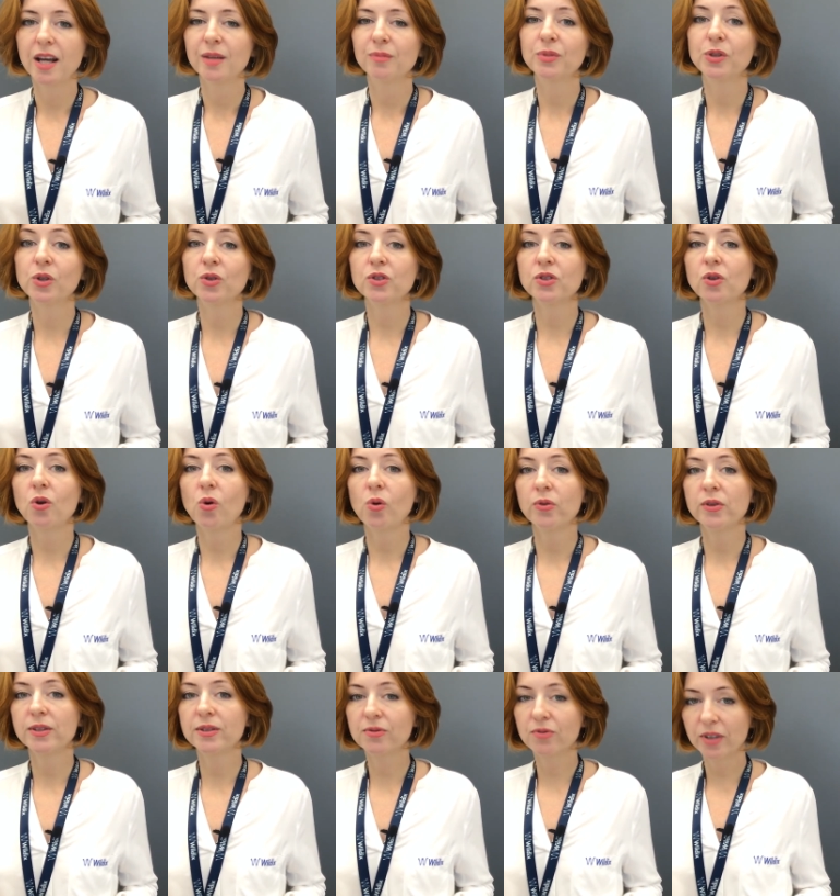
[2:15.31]
Because on
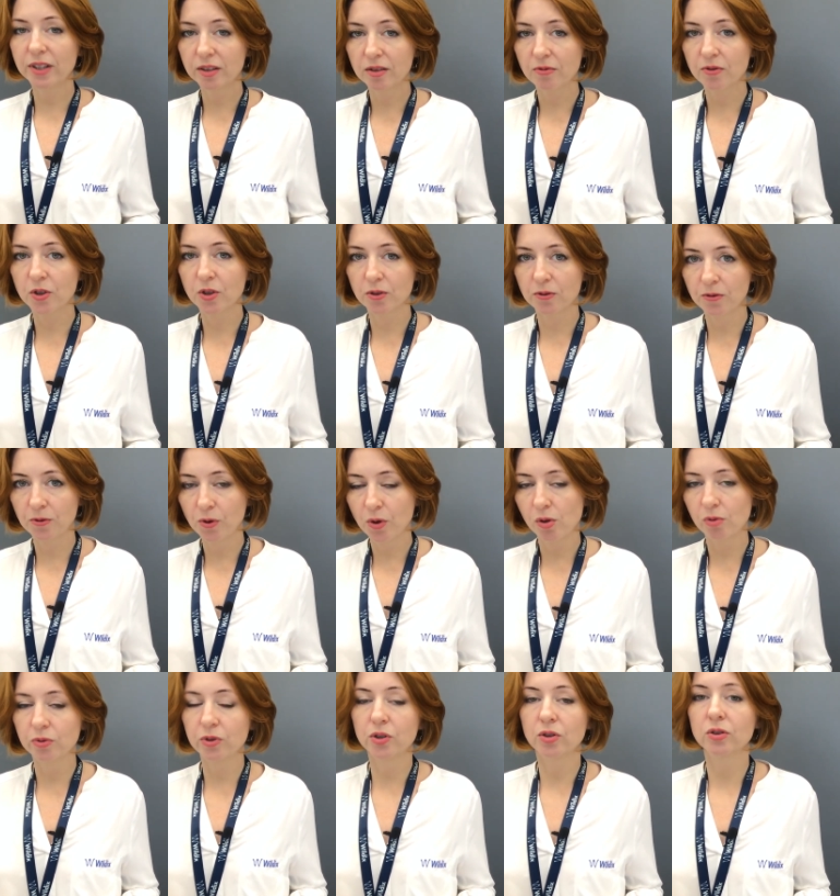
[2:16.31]
the screen of your
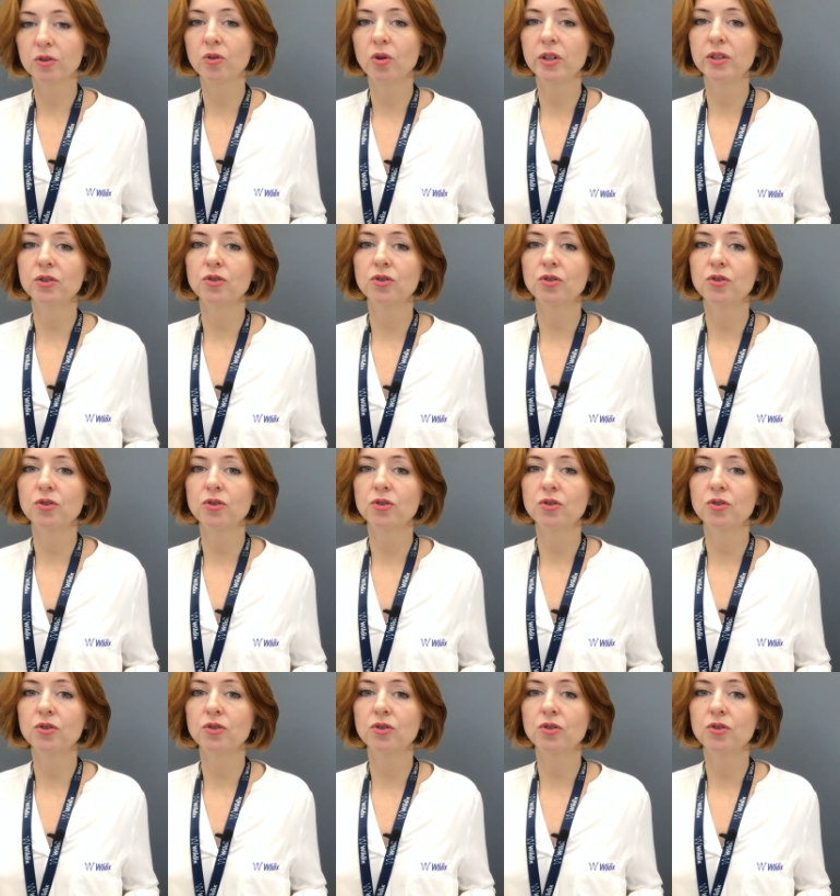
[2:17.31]
phone you're going